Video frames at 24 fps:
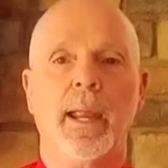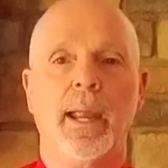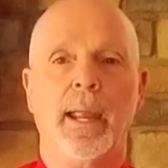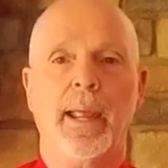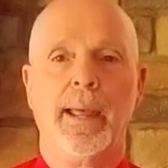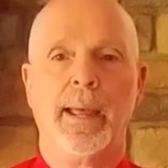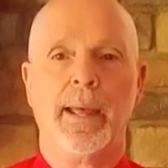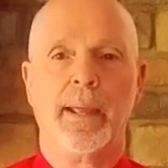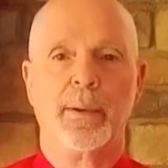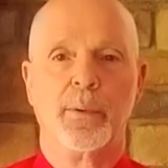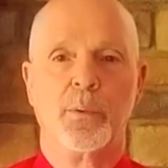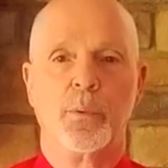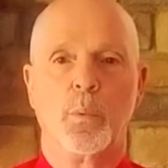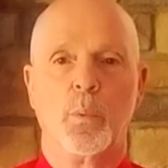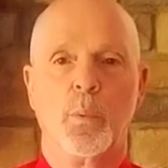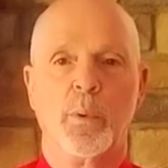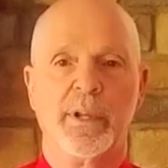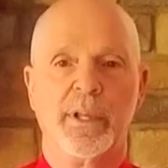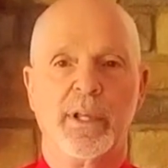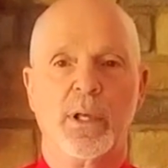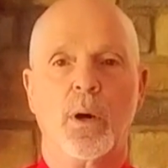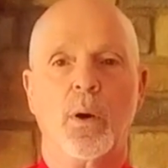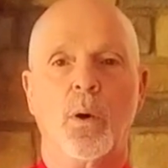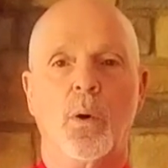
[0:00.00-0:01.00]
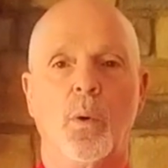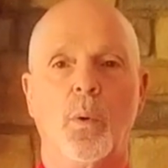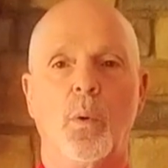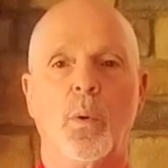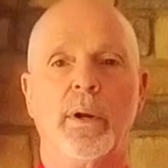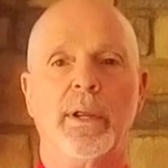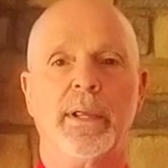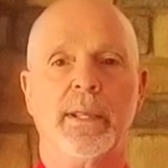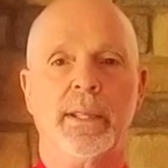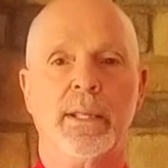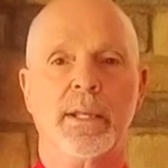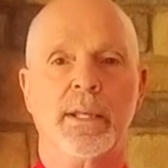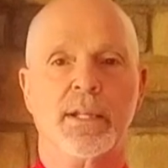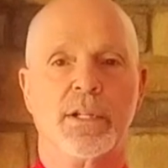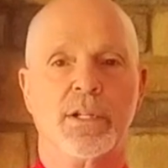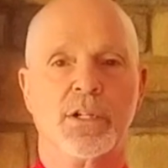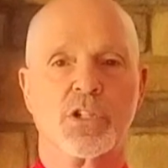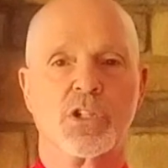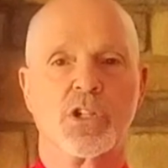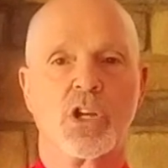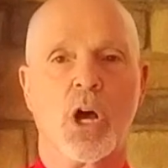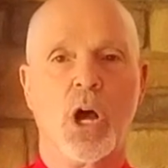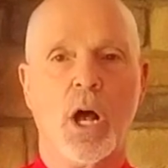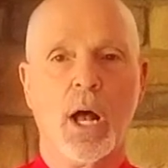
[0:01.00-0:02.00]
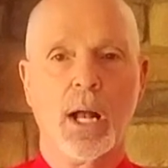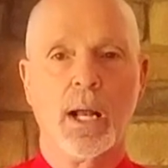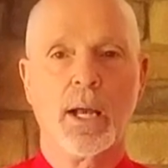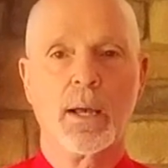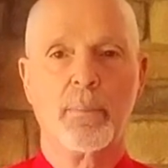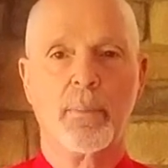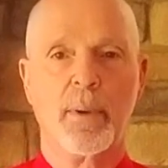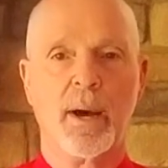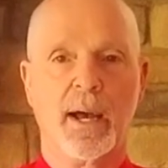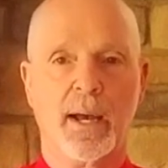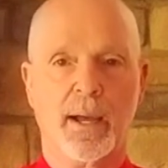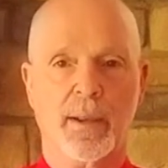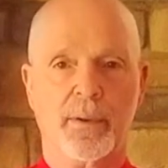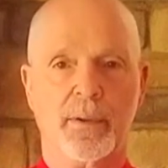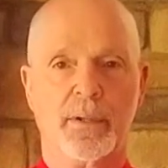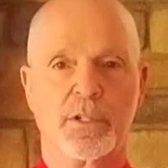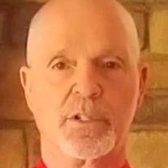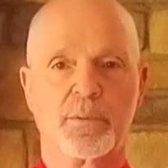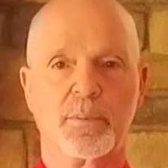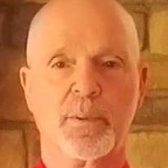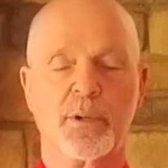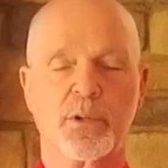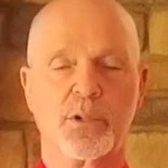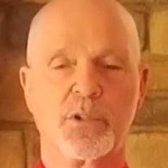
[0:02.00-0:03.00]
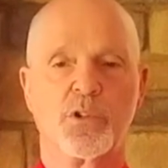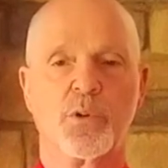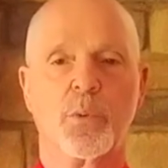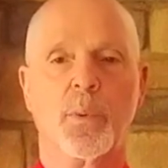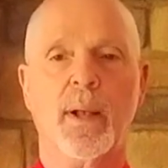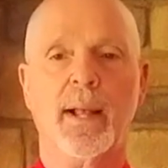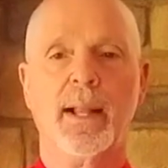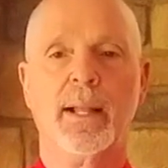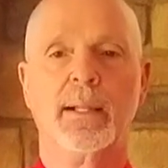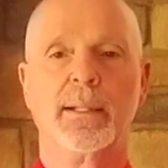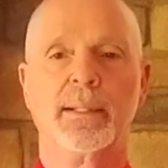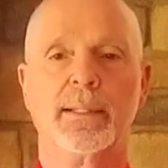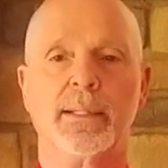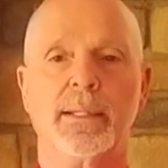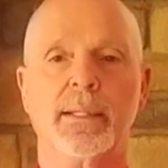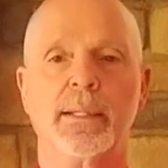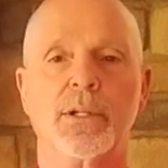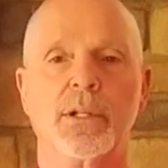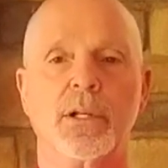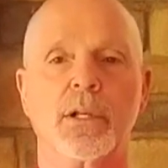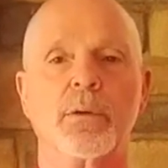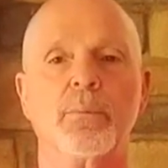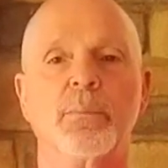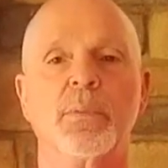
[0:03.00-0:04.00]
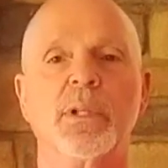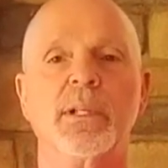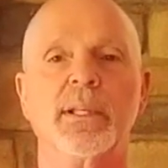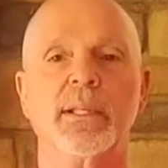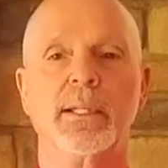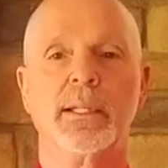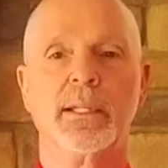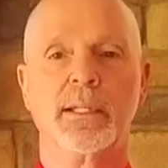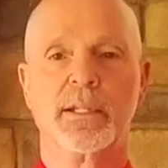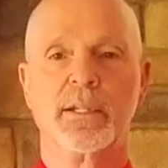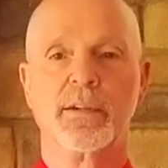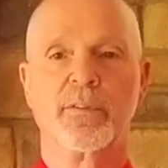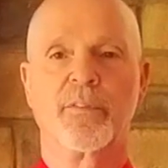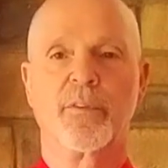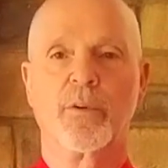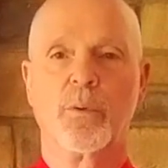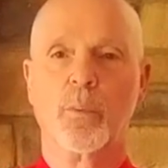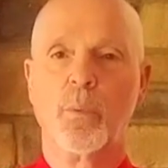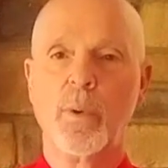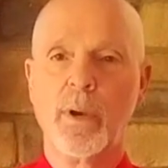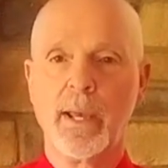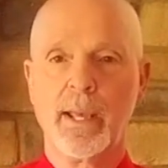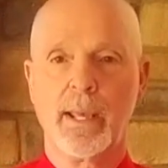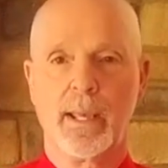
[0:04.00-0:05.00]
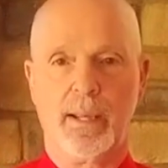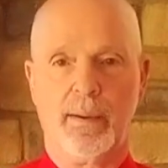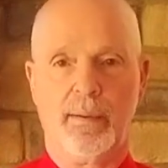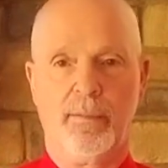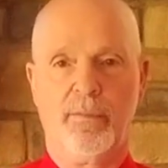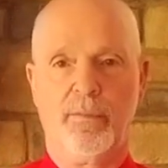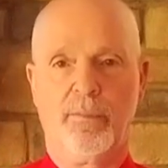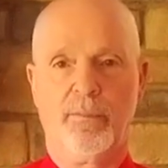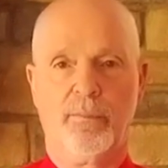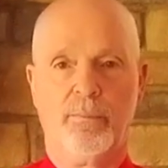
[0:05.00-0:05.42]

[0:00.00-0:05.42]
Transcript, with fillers: And we go in and talk about spirituality in a completely different way.